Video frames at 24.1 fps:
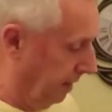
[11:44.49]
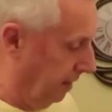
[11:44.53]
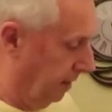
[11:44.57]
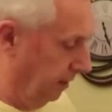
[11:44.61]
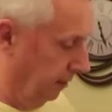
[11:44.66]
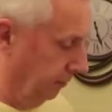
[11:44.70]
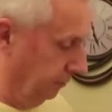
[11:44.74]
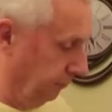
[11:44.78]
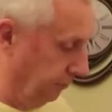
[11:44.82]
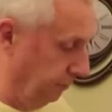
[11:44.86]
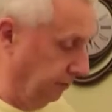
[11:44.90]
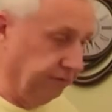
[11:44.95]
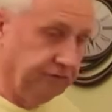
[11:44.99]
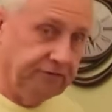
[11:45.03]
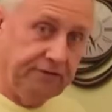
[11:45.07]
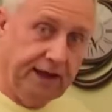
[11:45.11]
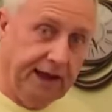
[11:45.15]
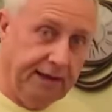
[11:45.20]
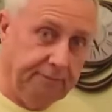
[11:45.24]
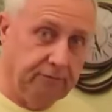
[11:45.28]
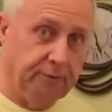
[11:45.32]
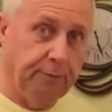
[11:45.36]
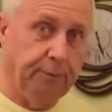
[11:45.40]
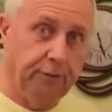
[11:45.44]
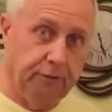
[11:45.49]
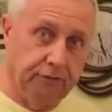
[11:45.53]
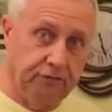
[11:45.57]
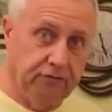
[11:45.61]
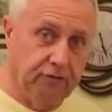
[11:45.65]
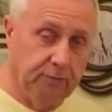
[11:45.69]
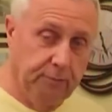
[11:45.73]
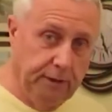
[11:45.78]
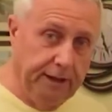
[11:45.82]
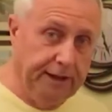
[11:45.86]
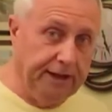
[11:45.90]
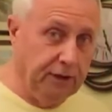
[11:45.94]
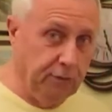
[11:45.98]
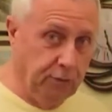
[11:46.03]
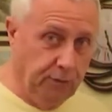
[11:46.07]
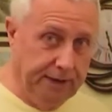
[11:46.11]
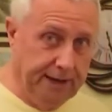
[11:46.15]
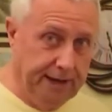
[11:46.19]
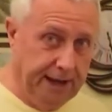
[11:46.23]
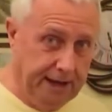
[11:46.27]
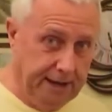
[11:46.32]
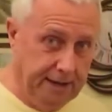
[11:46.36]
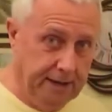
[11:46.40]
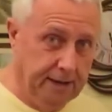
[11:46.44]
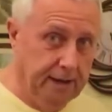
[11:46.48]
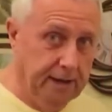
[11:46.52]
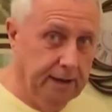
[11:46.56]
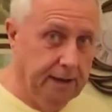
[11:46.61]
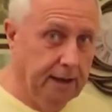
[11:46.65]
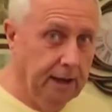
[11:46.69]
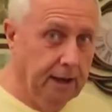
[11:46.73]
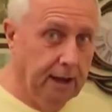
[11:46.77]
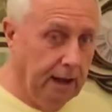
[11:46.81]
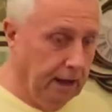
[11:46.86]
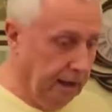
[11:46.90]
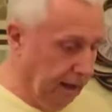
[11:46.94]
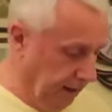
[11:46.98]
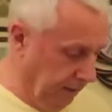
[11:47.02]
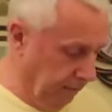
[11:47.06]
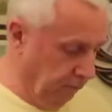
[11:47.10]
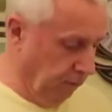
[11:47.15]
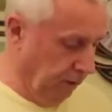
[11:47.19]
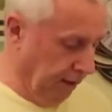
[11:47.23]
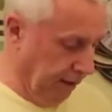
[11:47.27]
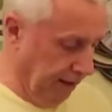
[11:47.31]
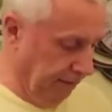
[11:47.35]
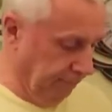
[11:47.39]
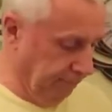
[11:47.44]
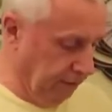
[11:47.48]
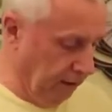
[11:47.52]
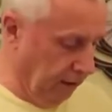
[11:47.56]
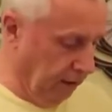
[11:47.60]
So it's time to put some liquid in. And what I've got